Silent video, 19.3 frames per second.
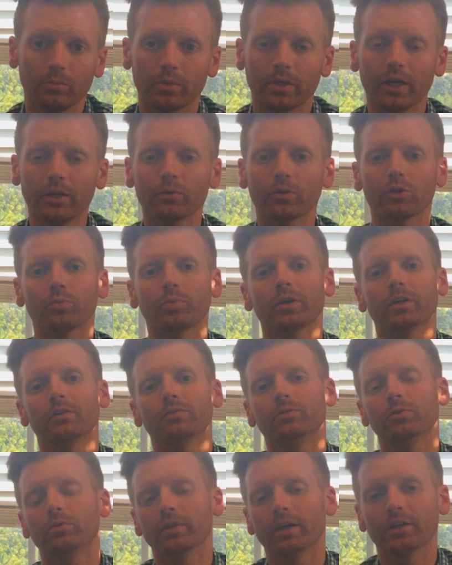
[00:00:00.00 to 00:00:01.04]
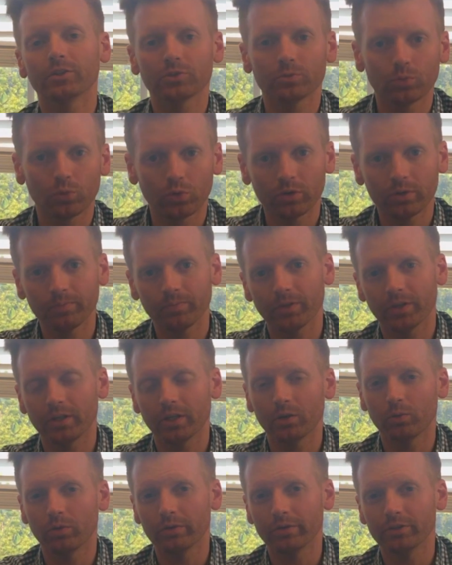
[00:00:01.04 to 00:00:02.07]
But I'd rather pay a few thousand more and
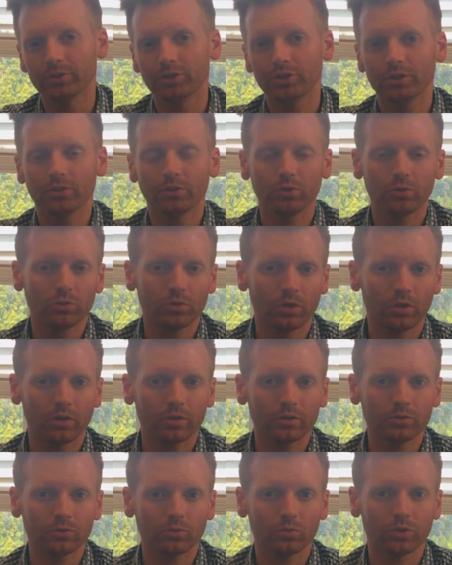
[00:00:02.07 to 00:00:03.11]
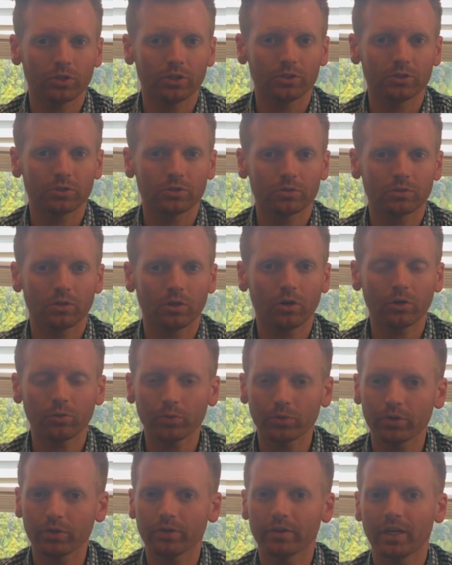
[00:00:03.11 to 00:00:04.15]
get one of the Gen 2 cars, which aren't
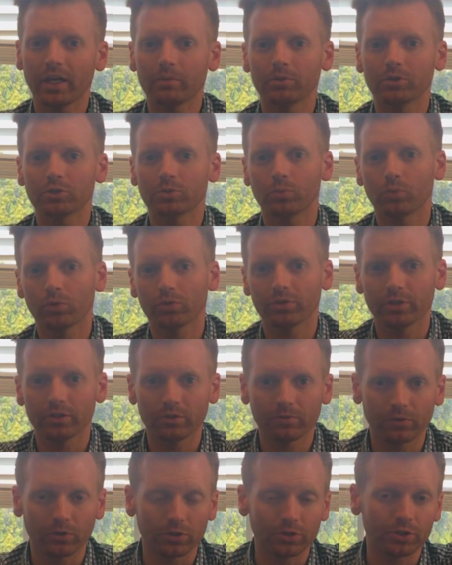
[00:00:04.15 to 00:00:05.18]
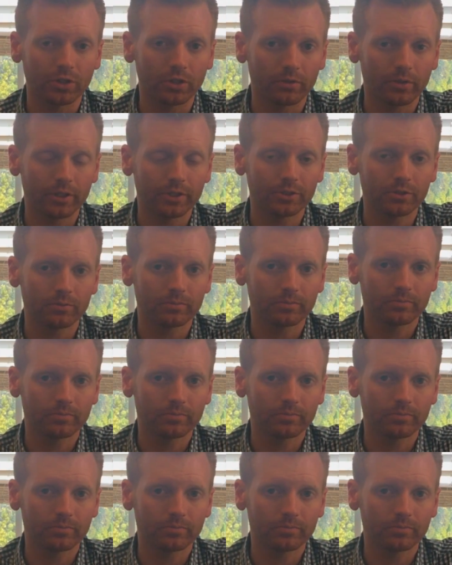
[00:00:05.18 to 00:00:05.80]
really that much more than the first generation.